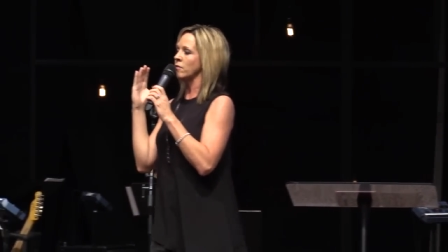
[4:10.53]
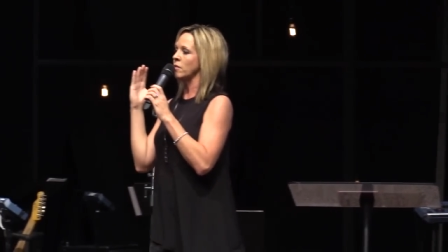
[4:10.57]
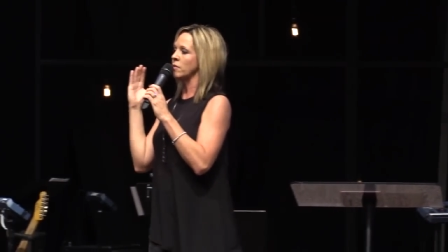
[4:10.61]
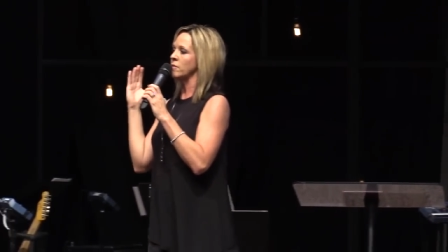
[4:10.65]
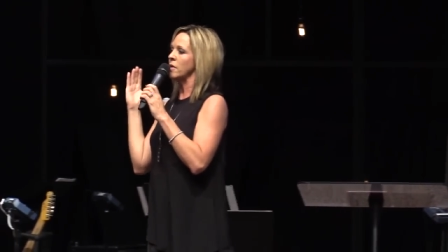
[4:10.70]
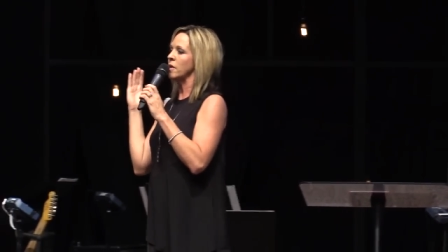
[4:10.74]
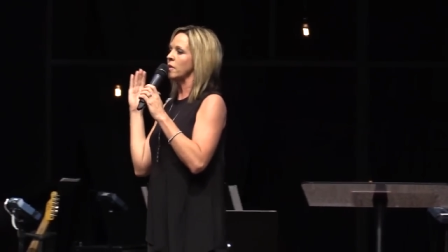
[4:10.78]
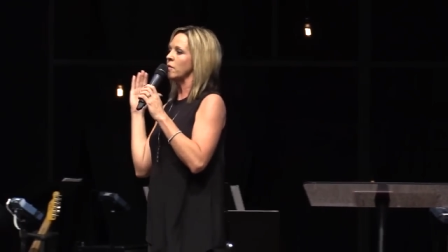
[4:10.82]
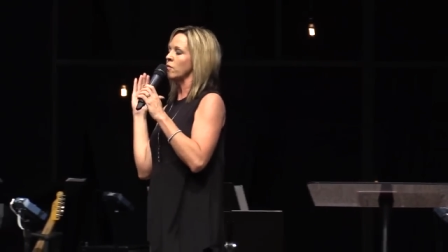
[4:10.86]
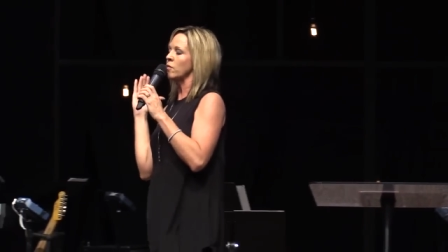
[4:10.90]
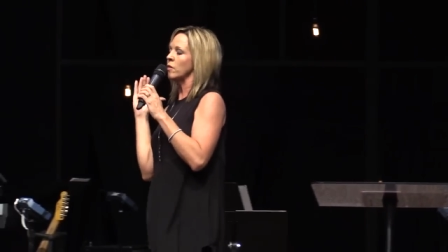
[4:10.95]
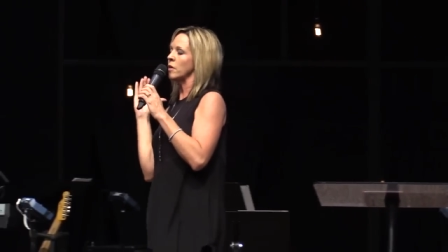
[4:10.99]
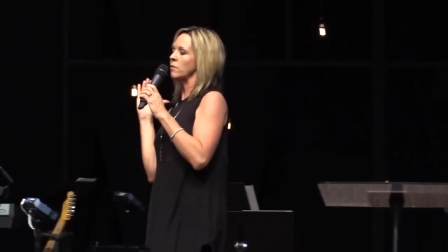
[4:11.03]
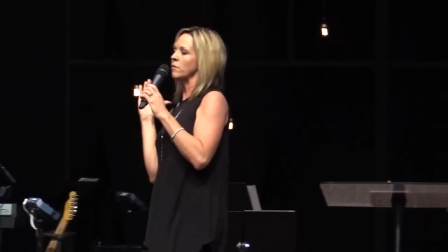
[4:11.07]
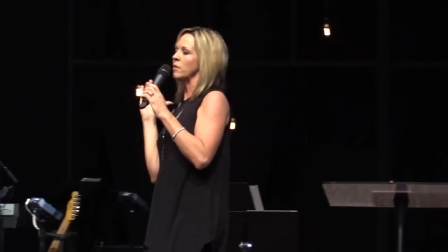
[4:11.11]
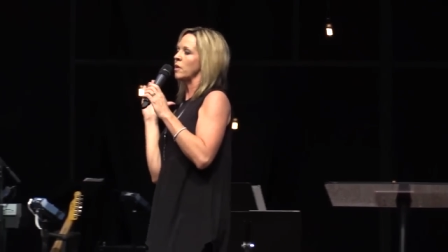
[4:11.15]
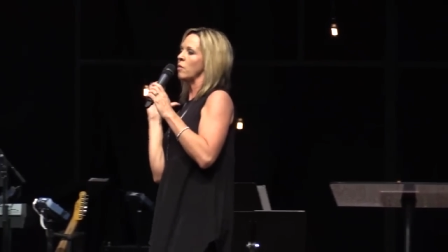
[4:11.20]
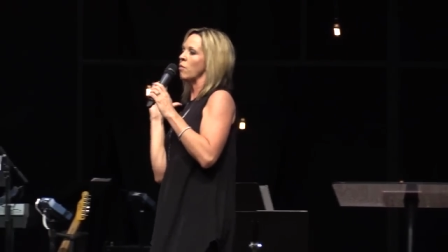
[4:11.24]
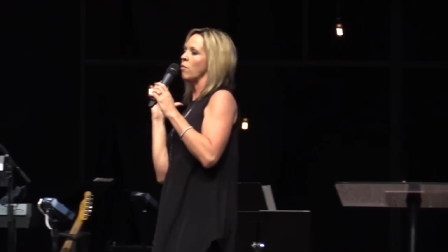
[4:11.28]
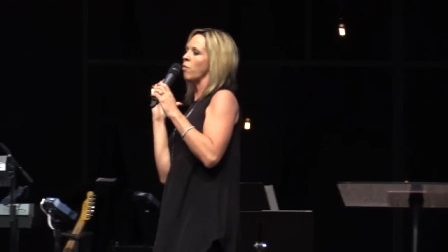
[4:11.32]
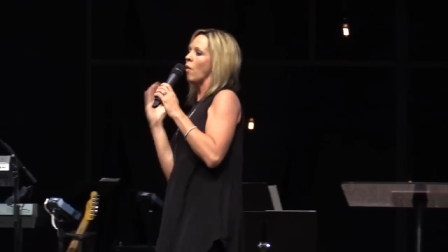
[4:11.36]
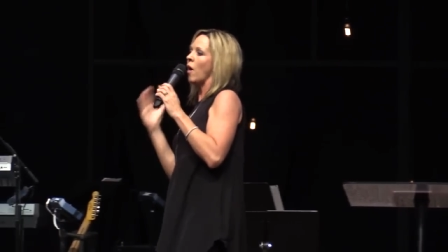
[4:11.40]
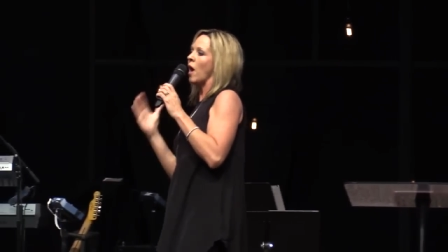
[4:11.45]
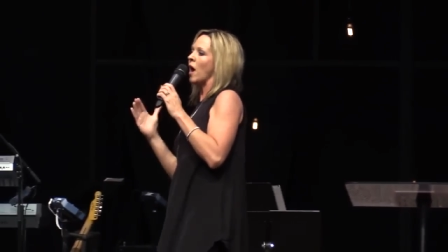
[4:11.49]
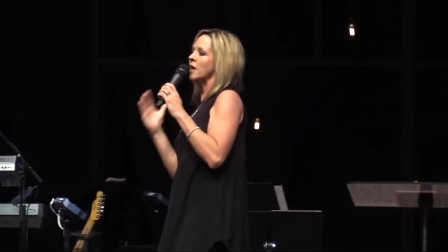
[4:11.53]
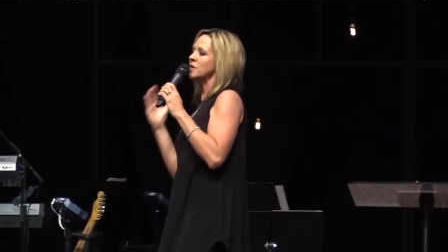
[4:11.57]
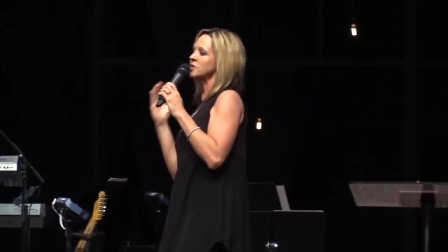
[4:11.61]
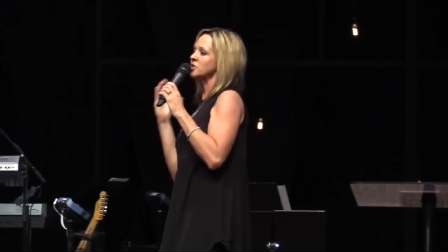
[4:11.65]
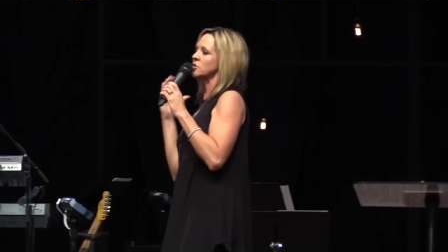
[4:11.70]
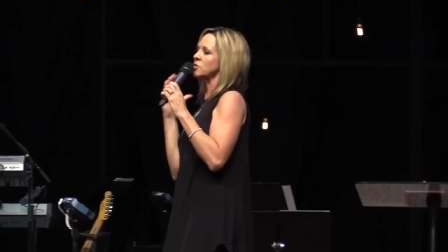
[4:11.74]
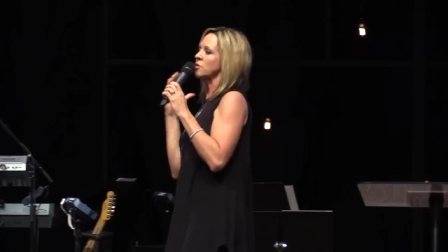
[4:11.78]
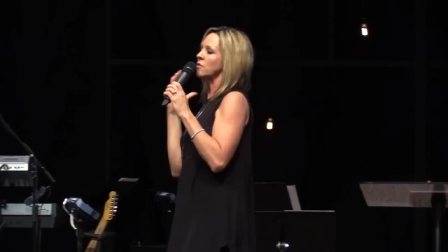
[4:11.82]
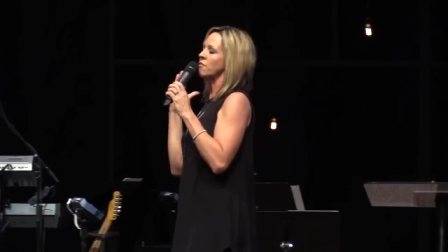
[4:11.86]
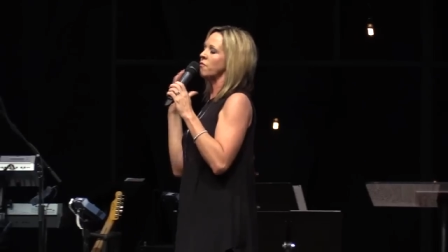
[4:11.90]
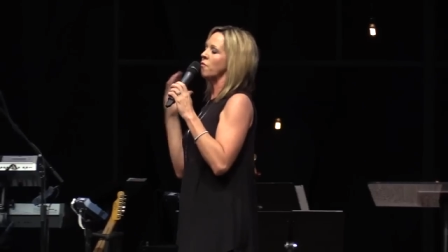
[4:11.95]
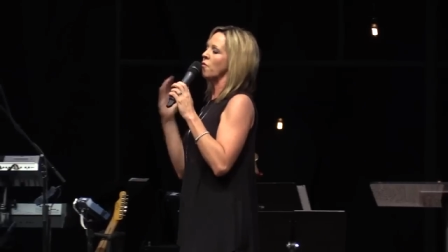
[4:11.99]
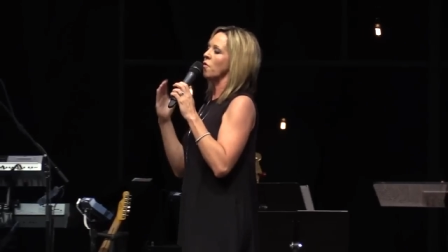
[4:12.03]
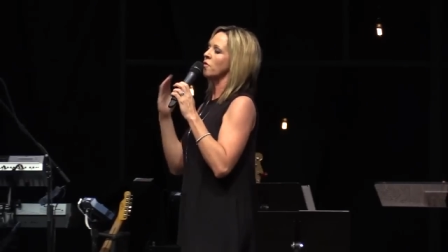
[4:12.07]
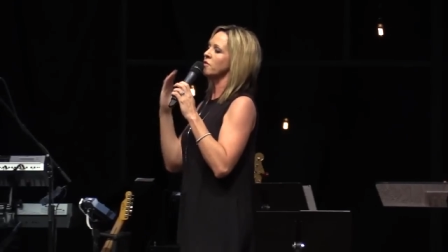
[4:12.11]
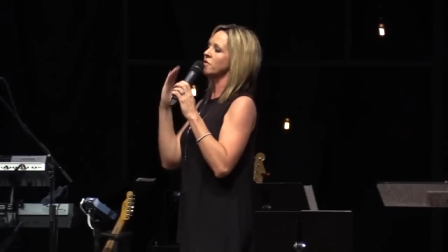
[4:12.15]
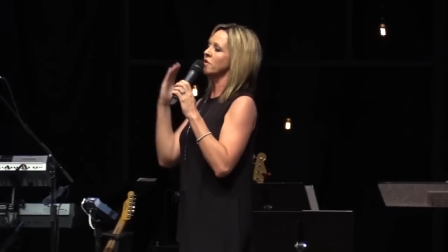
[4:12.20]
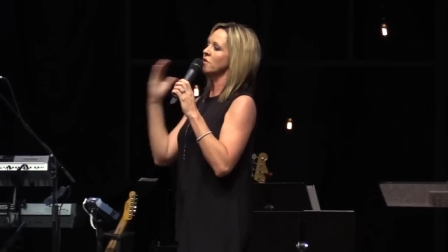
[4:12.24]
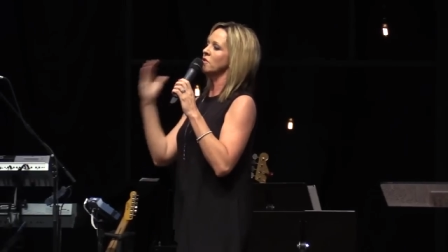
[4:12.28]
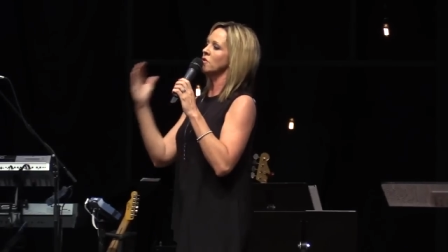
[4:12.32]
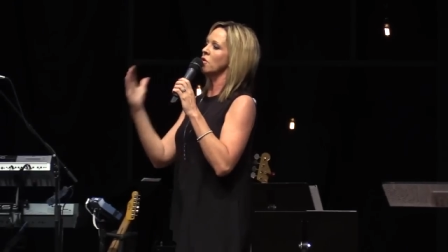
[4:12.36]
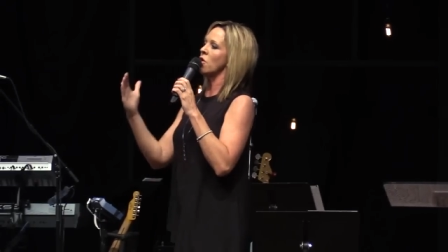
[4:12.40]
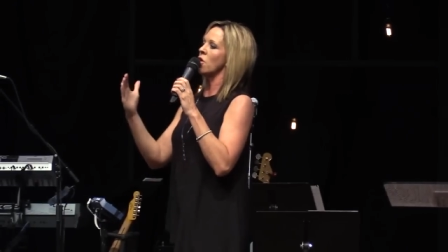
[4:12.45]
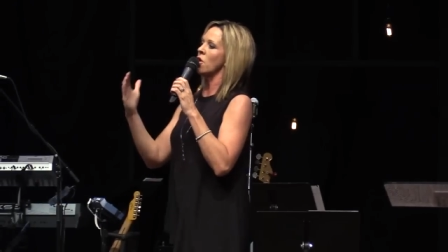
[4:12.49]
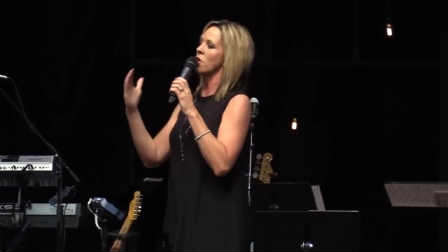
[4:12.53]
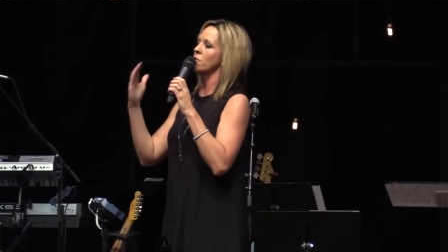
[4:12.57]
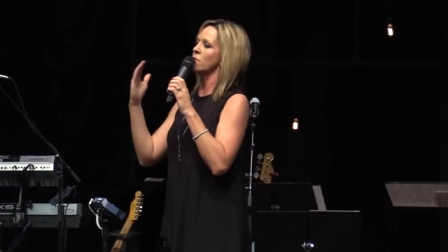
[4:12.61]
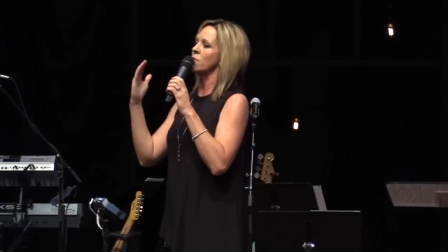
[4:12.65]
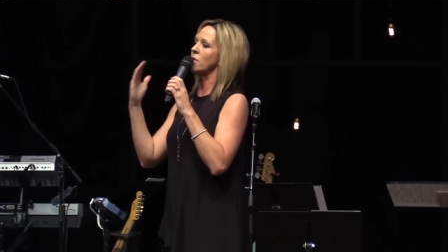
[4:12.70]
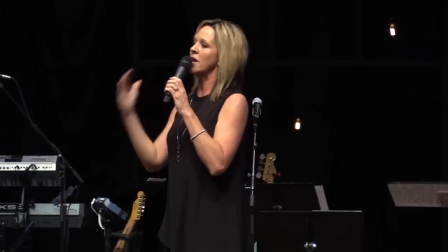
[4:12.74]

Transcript: when we when we watch for the Lord,